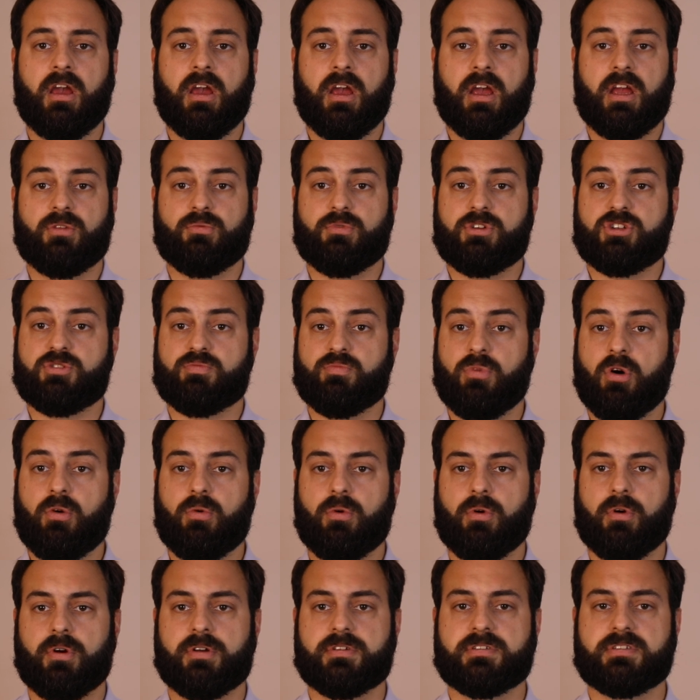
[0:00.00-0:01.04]
in which
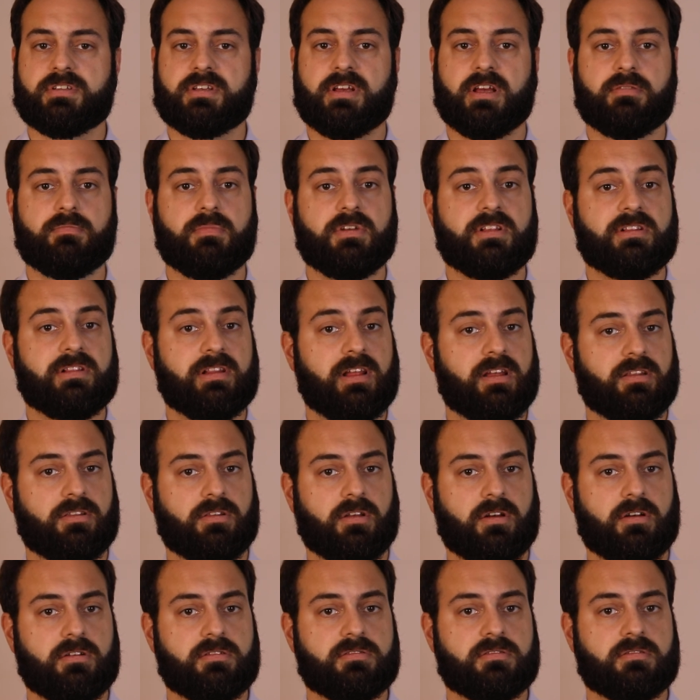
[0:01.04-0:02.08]
borrowers can meet
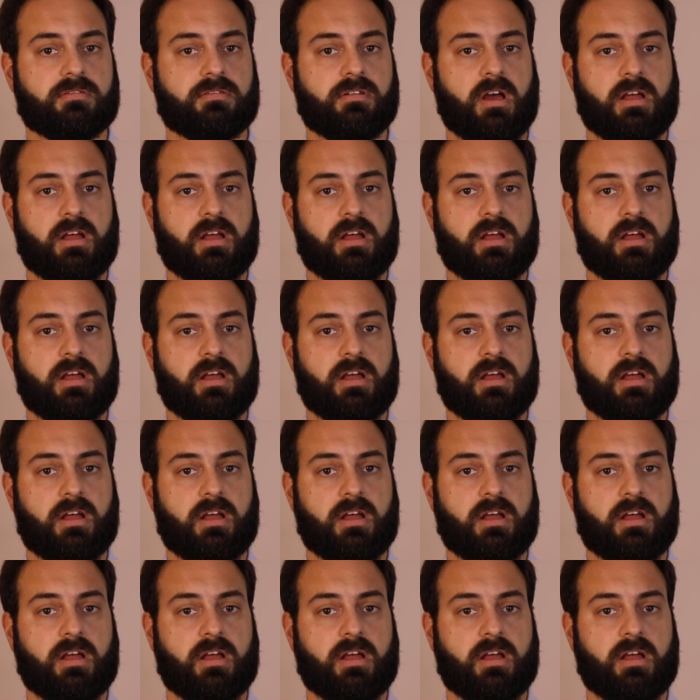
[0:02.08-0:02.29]
lenders